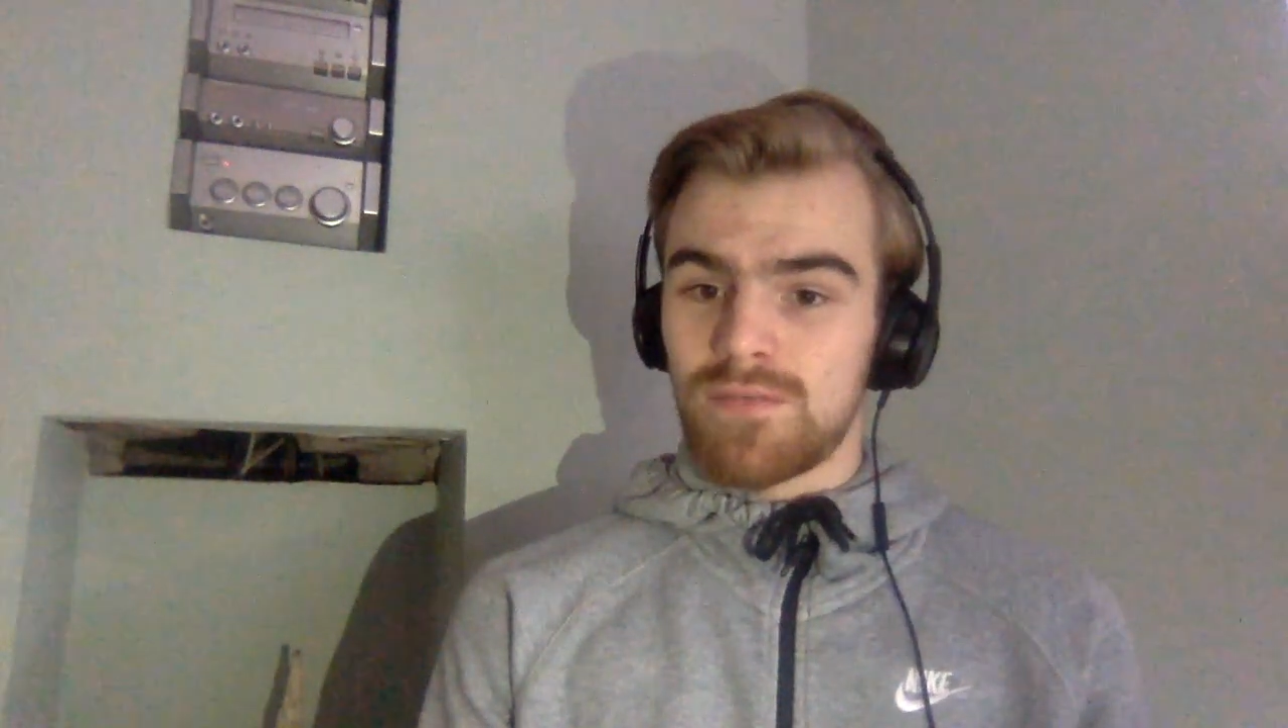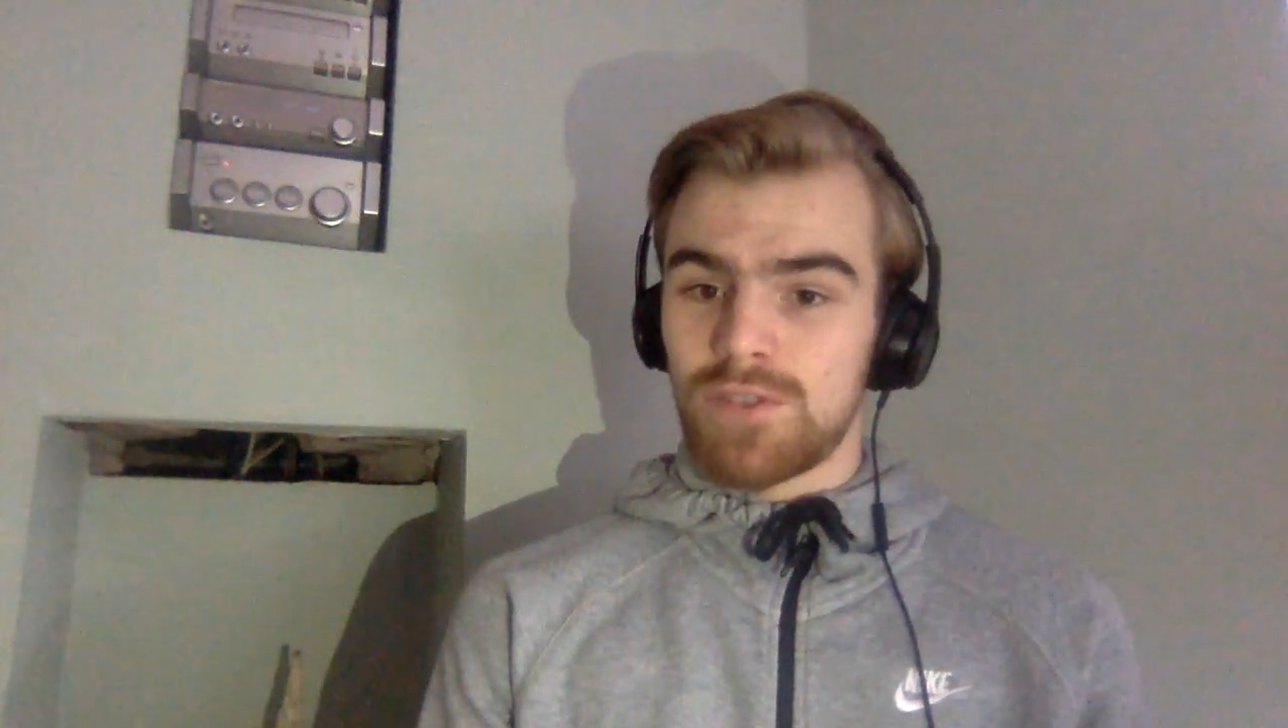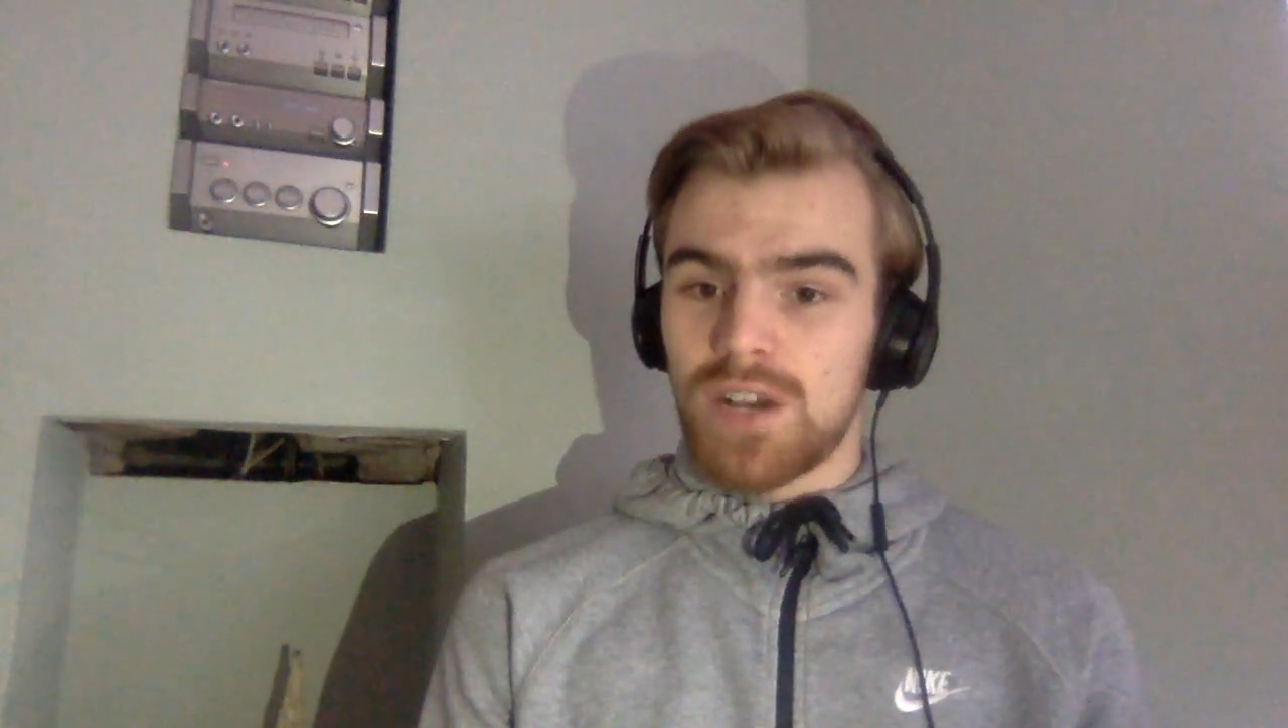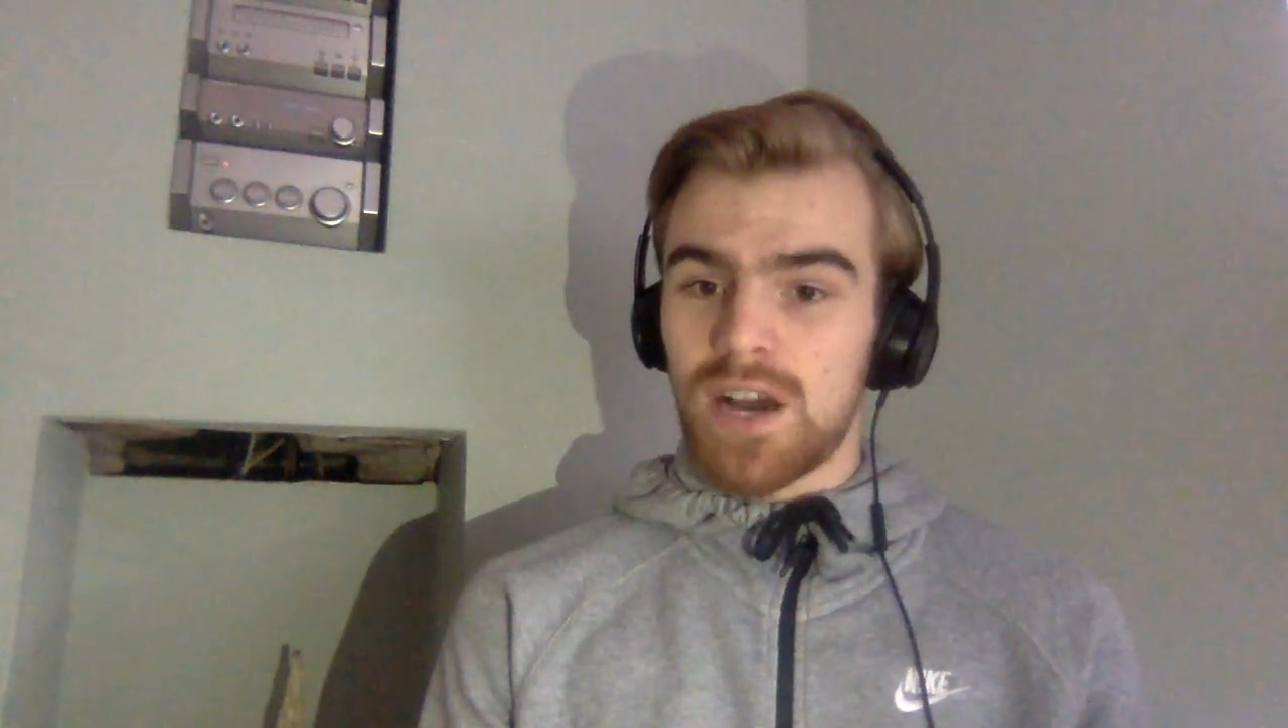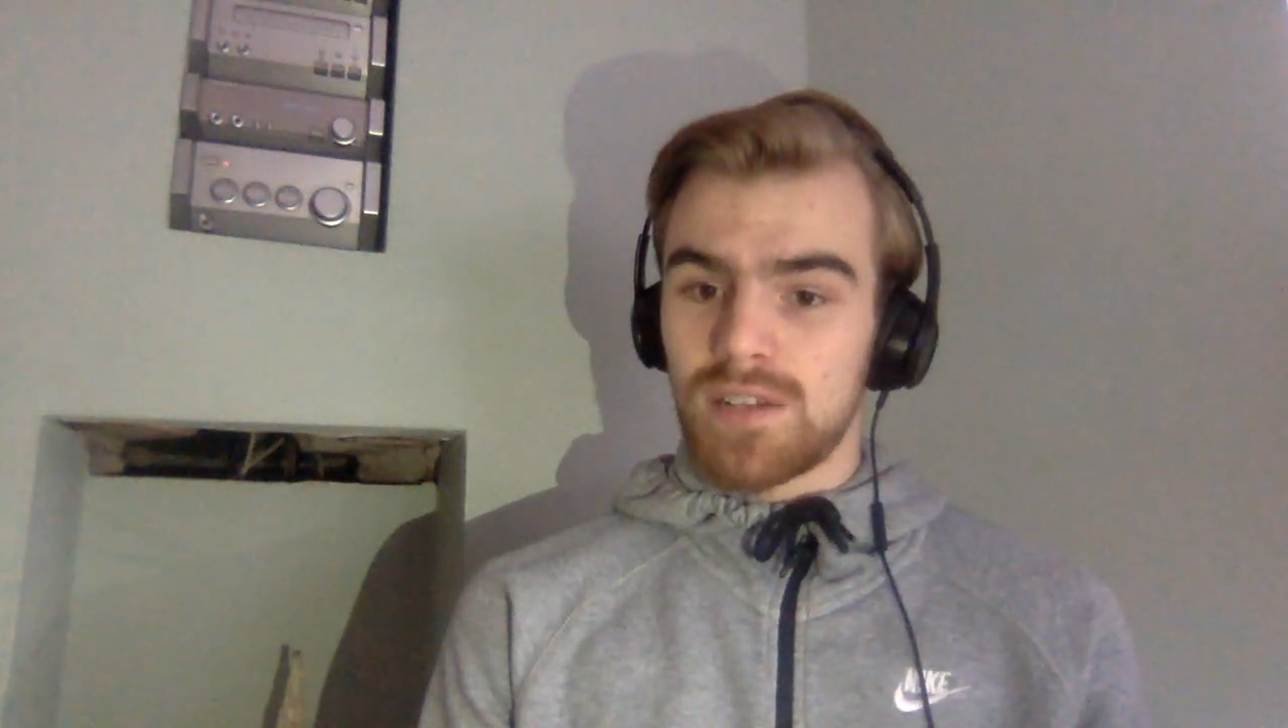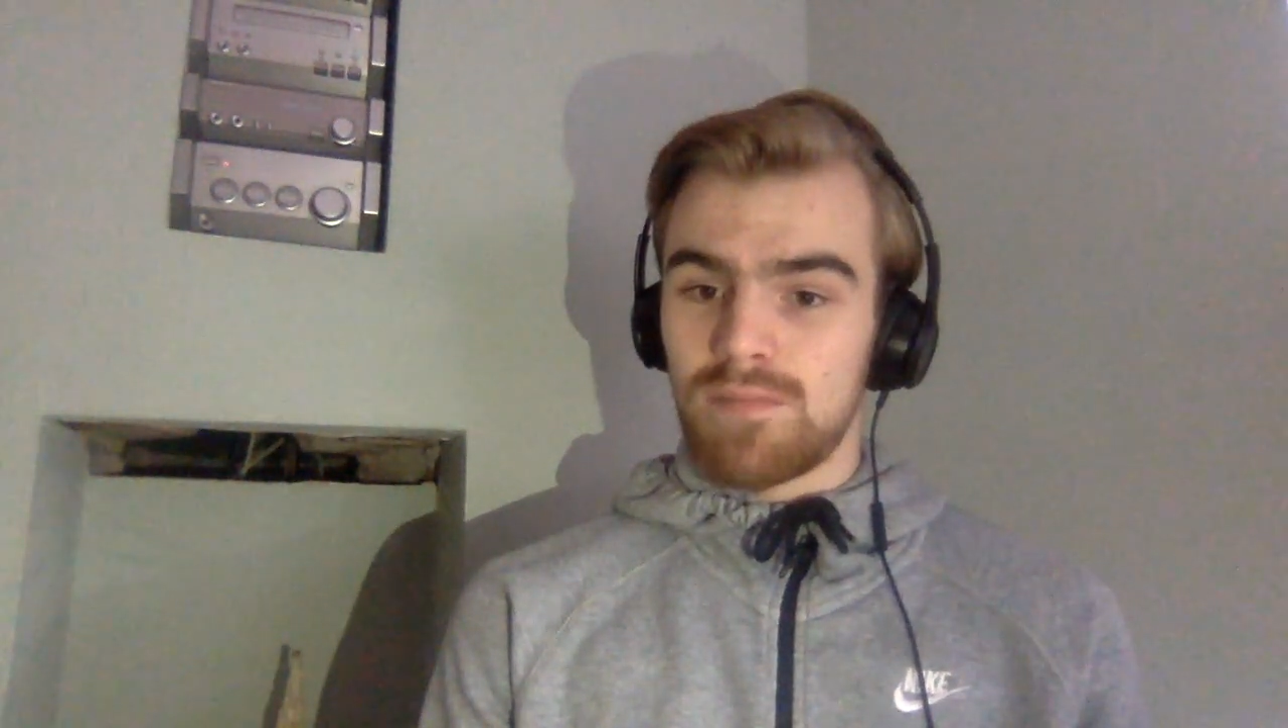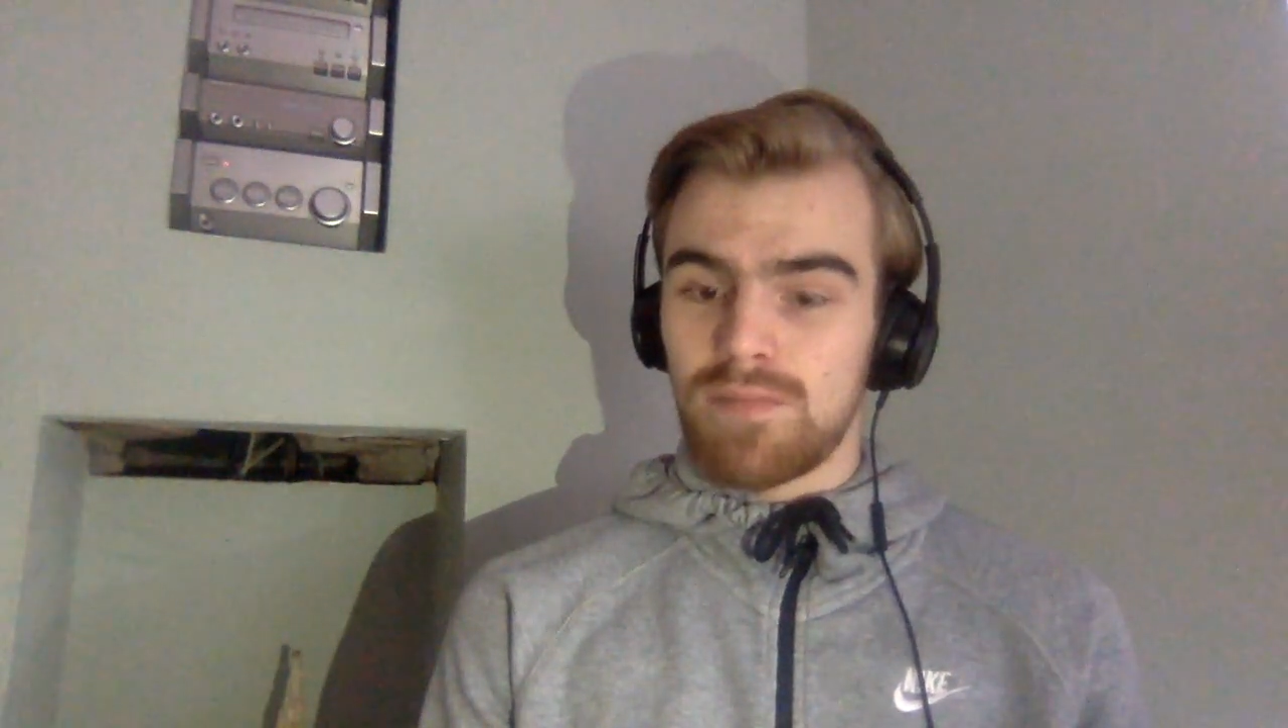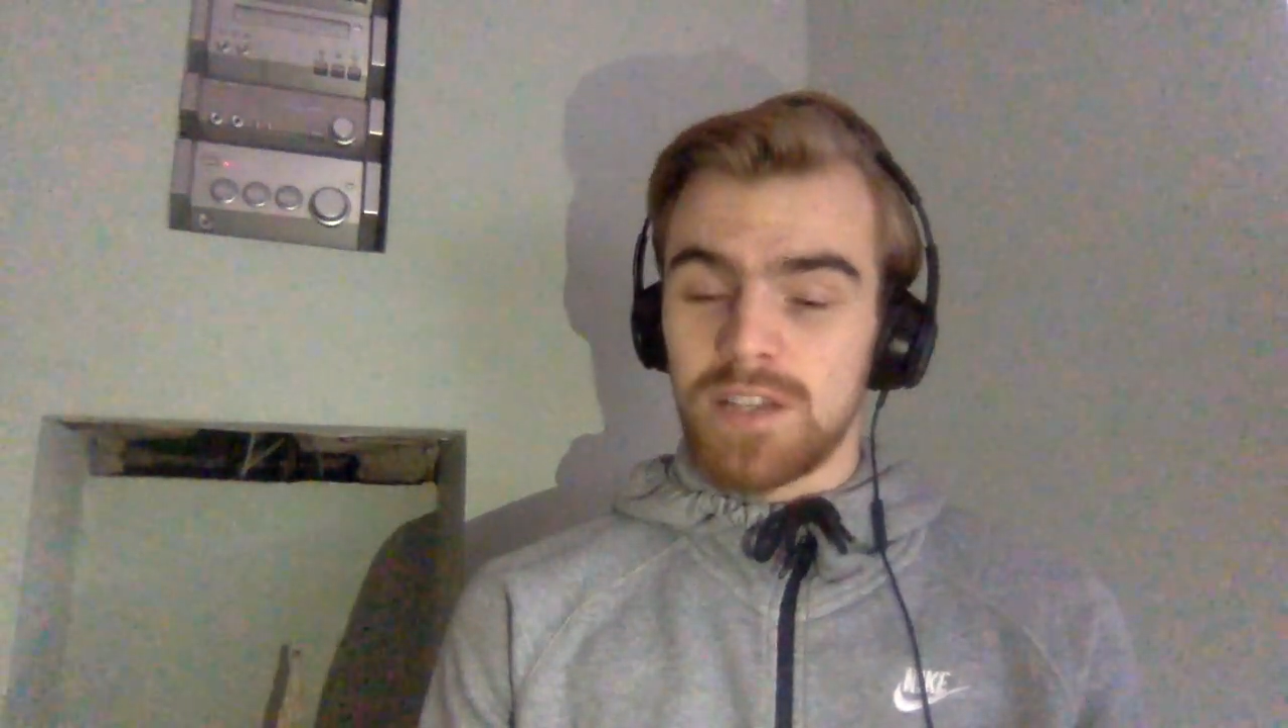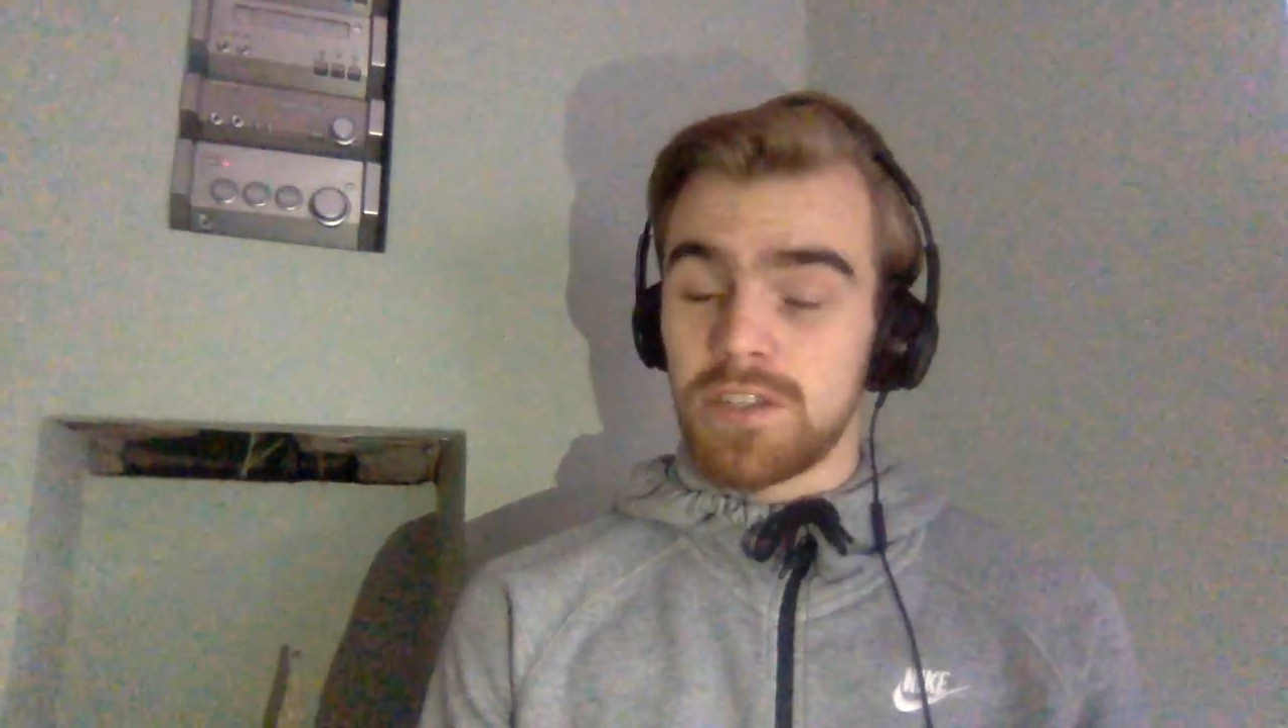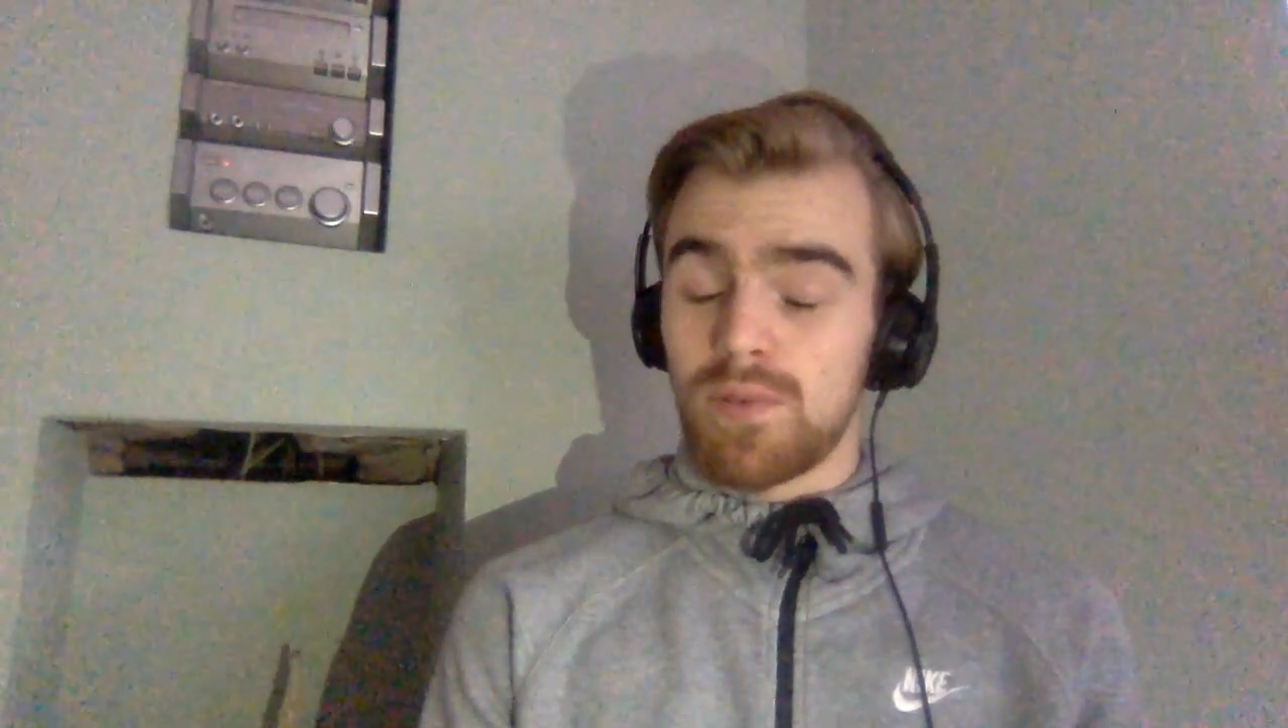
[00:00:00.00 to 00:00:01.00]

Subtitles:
Richarlison plays the